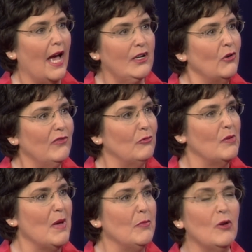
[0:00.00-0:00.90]
I don't even
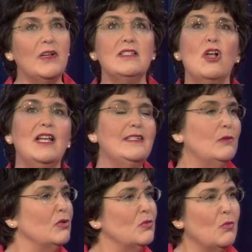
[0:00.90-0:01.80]
remember it because all I
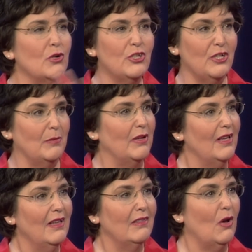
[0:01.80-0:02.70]
did was worship
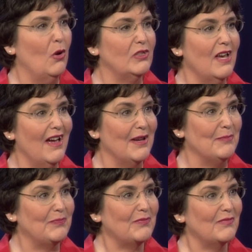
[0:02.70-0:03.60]
the whole time.